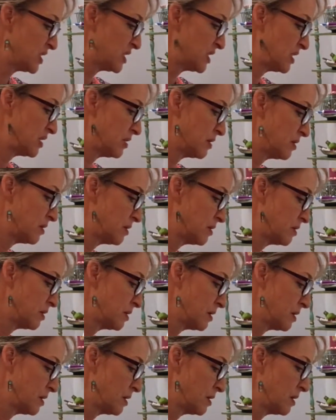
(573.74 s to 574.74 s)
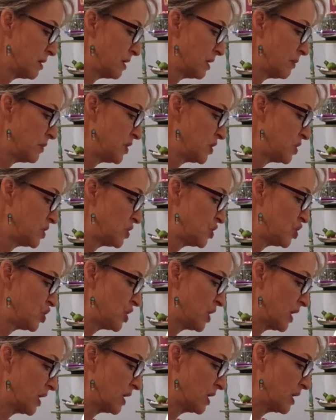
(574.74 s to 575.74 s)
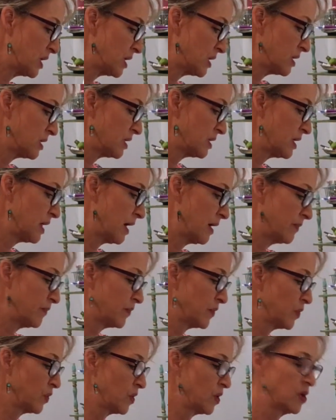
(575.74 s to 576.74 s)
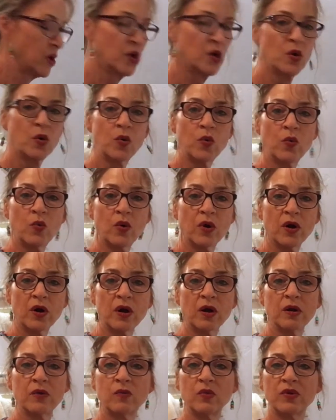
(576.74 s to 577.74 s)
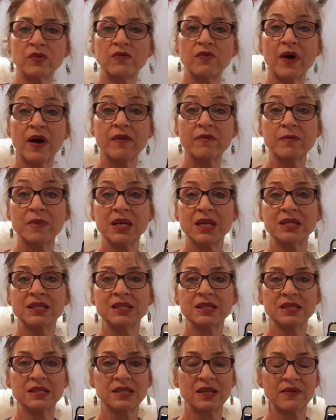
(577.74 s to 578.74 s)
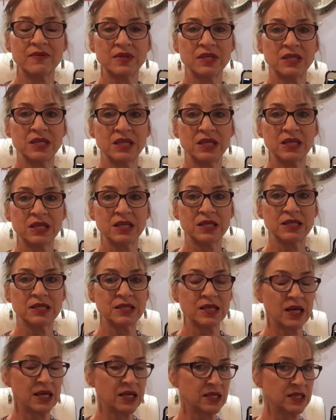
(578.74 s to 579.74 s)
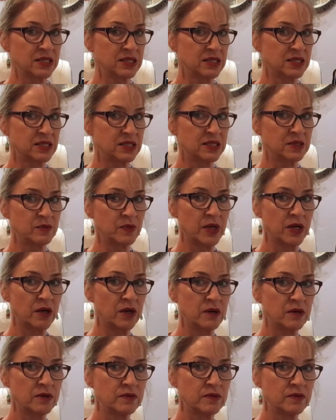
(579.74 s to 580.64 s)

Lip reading: here. Let me just check. Yeah, we're with 5 minutes and 17 seconds to spare.